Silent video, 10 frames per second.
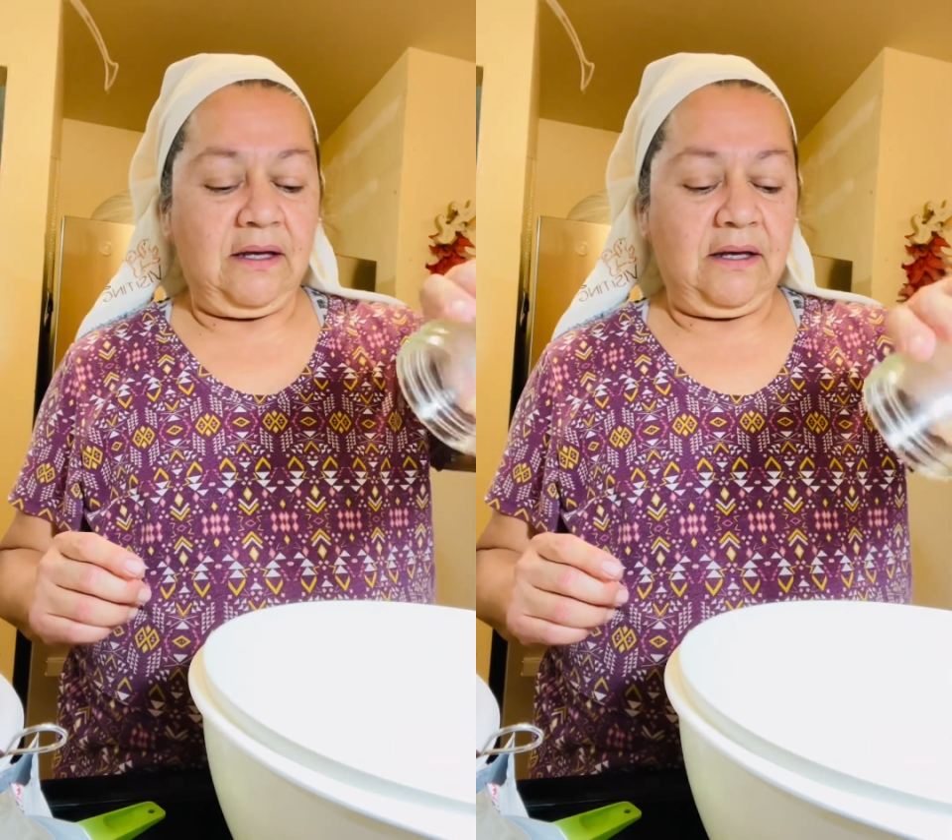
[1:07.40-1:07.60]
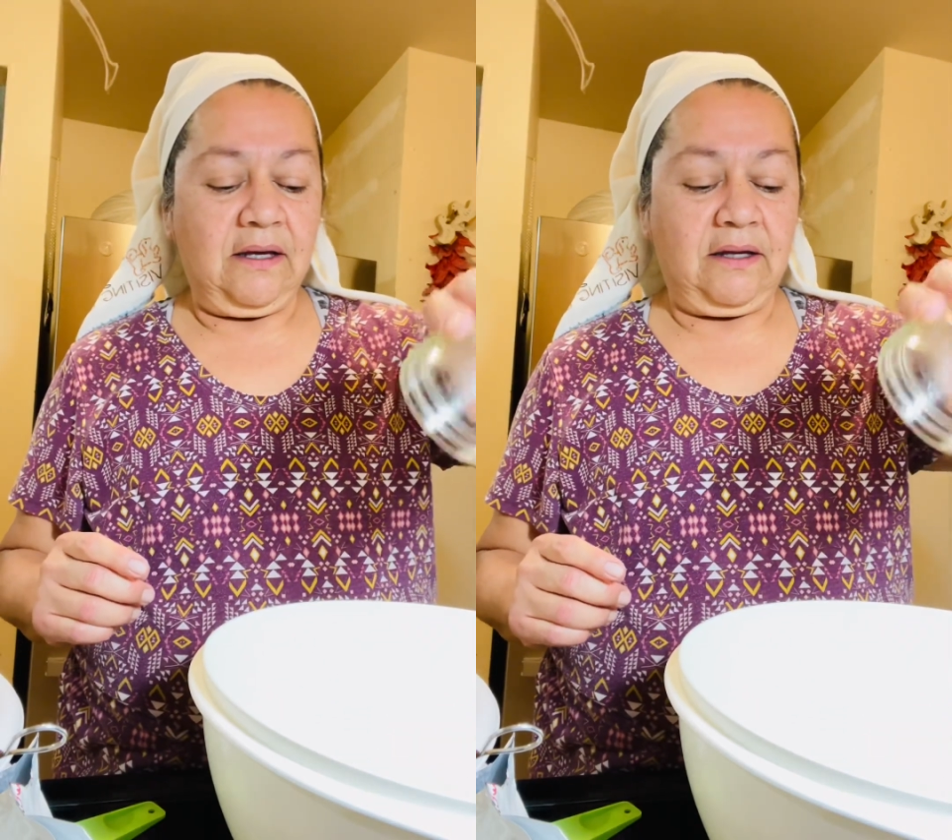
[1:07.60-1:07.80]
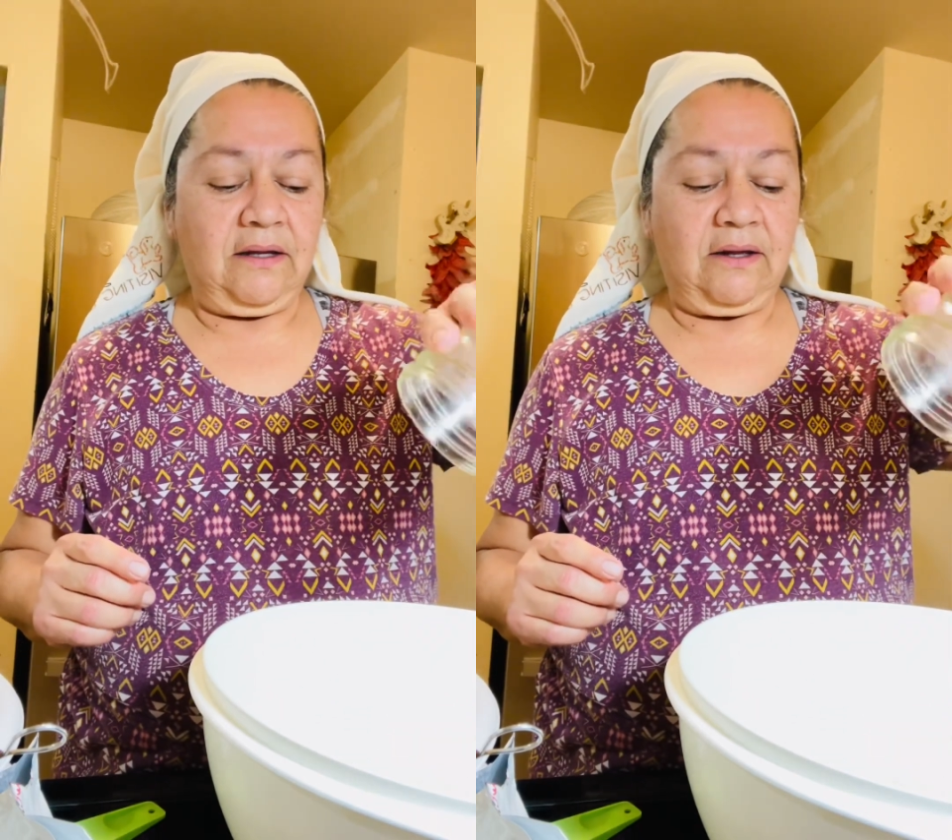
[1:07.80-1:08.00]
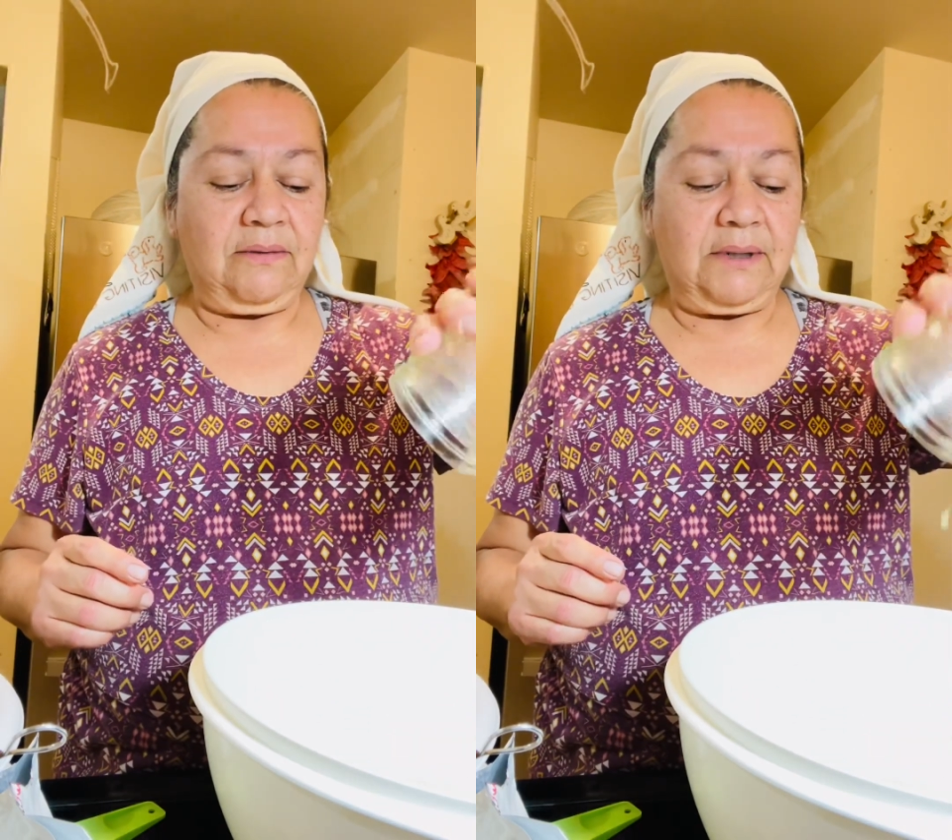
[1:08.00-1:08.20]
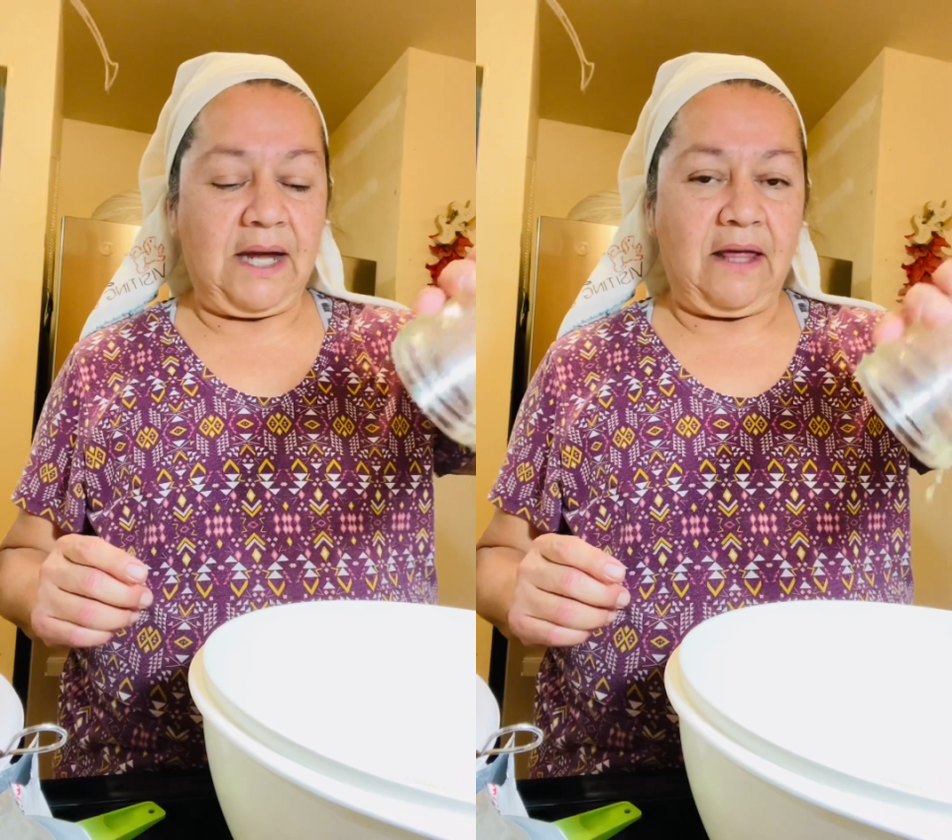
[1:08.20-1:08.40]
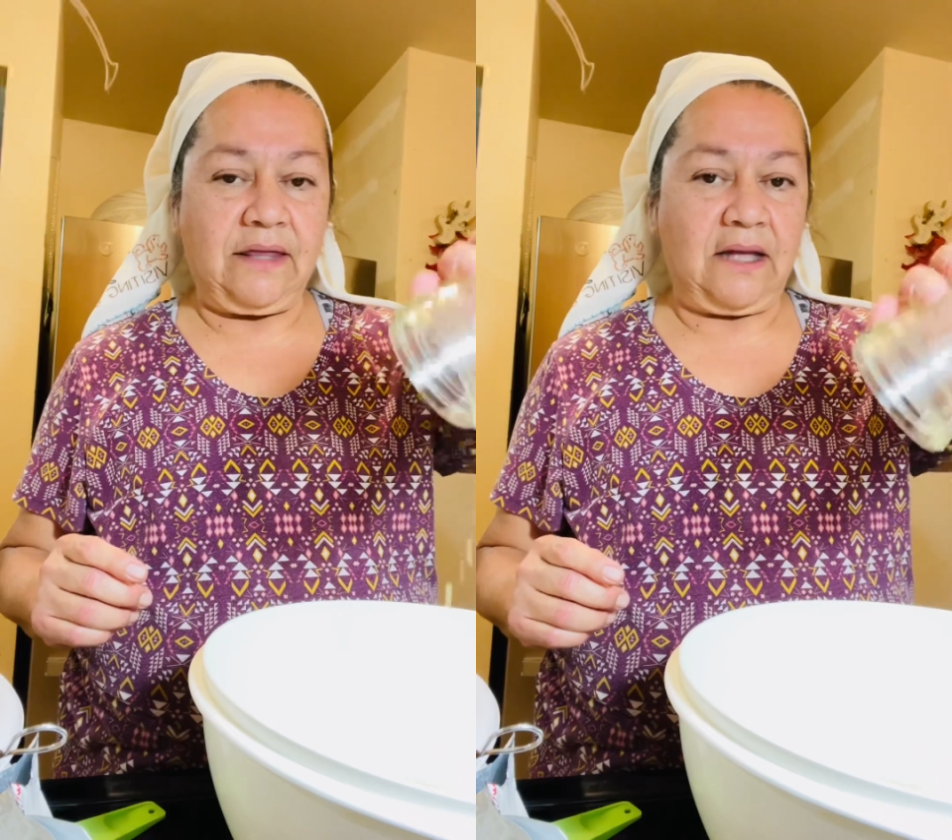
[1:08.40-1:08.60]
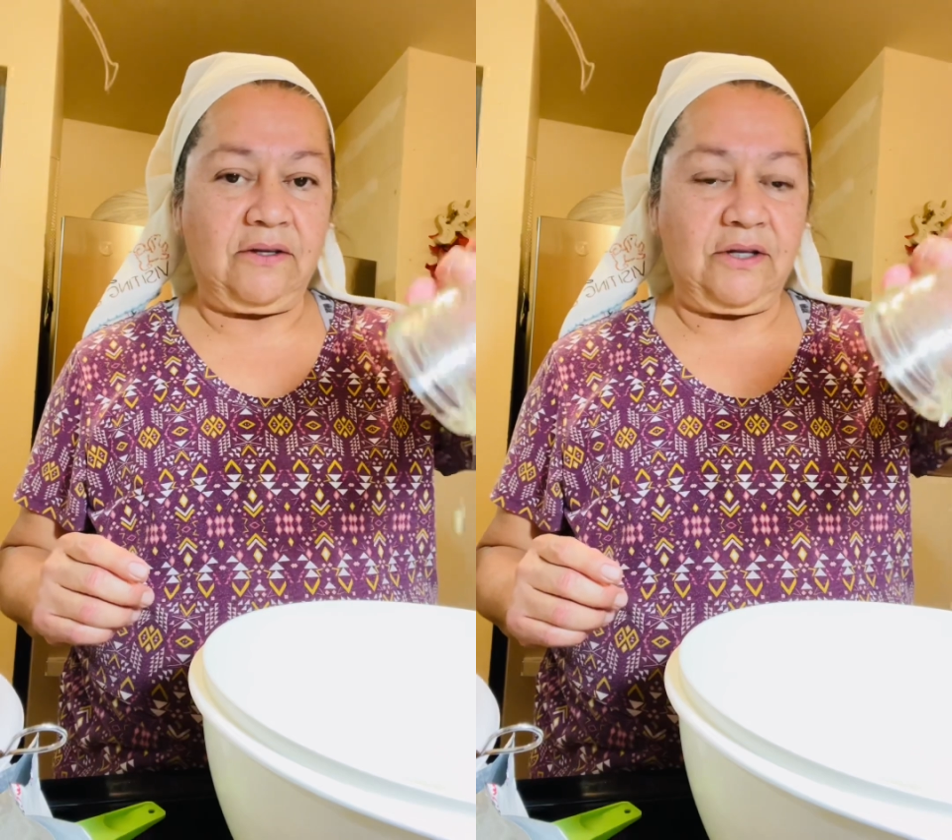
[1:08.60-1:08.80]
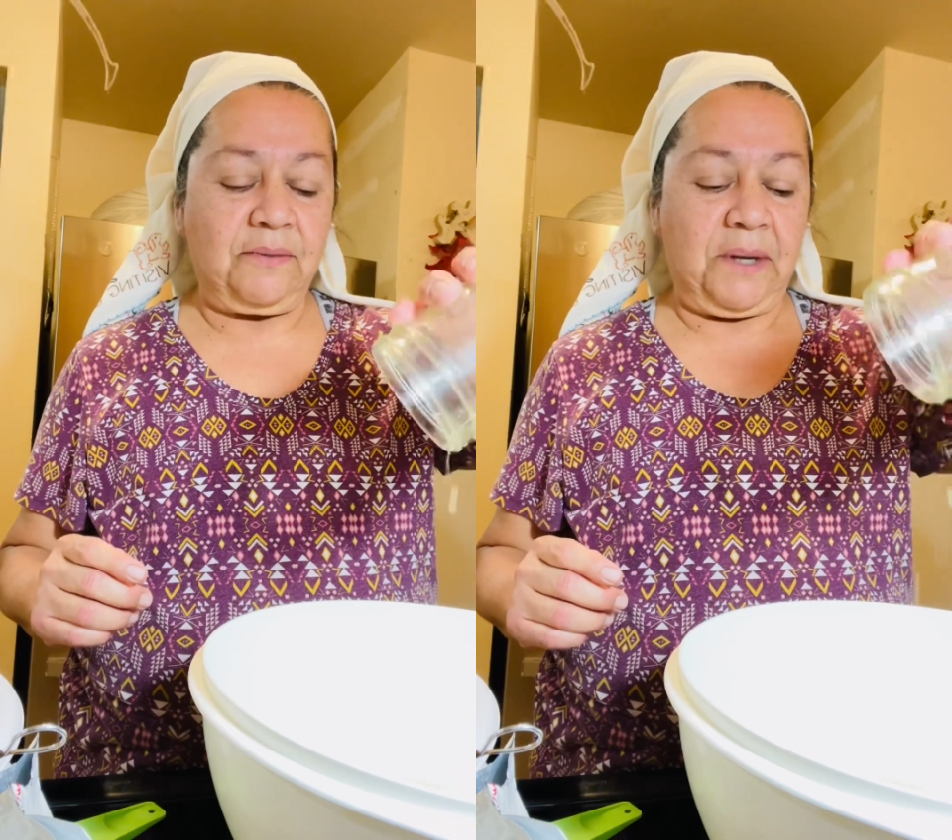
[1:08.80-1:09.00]
and you just want to add that
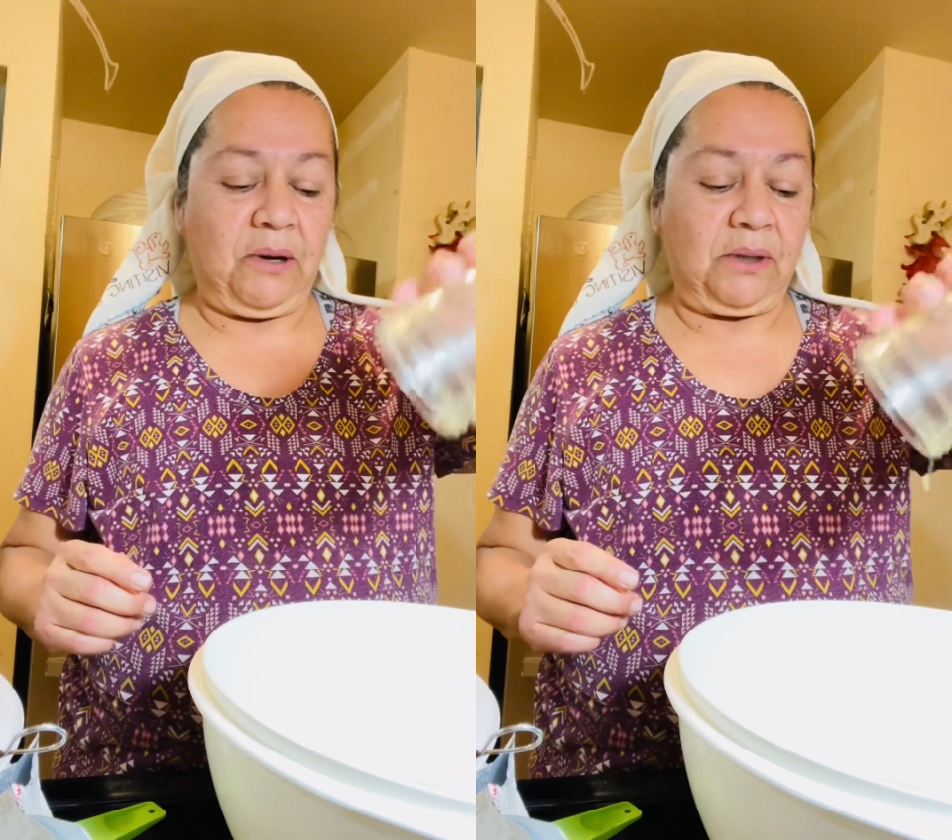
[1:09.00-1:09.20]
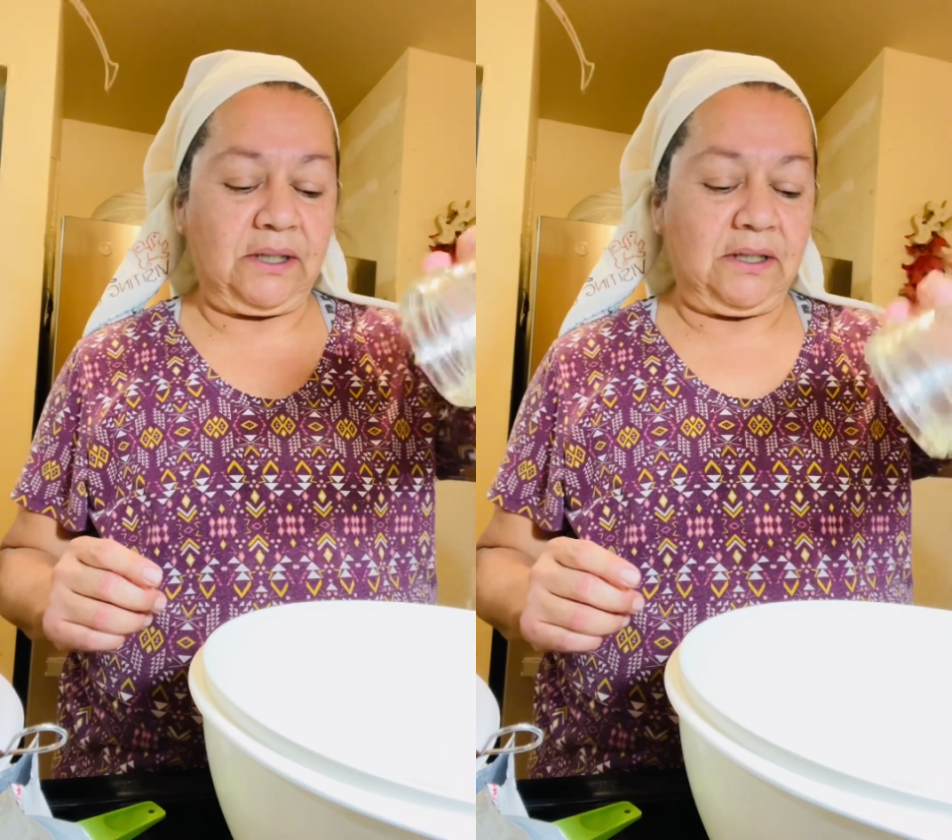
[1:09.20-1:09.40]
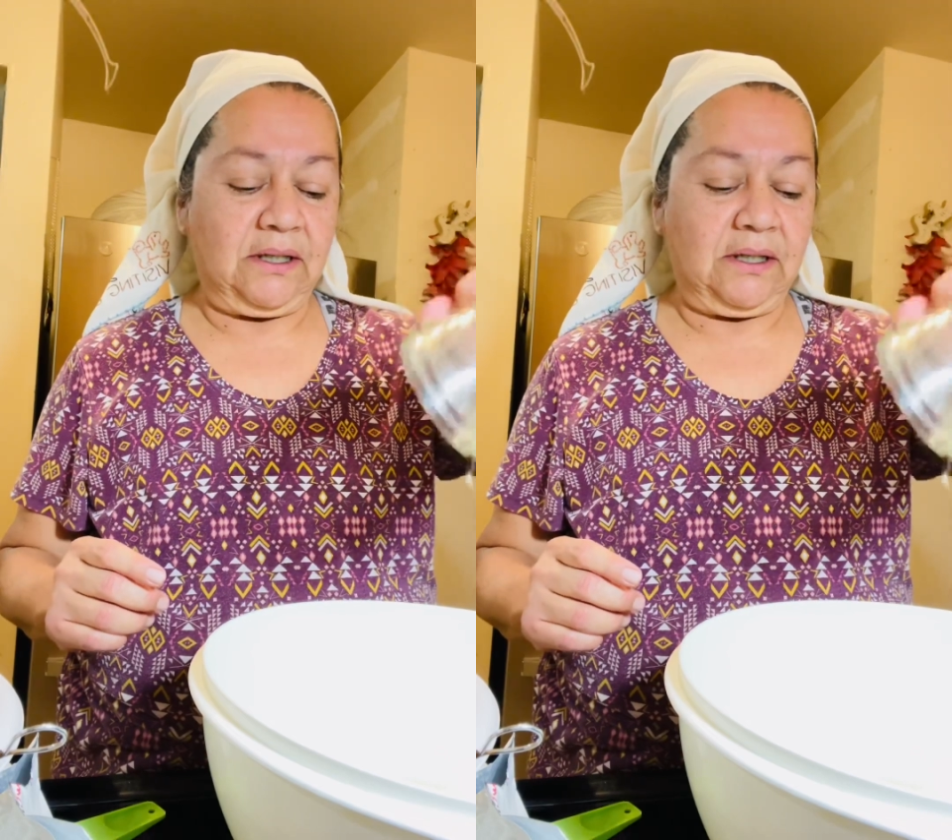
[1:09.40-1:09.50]
to the milk.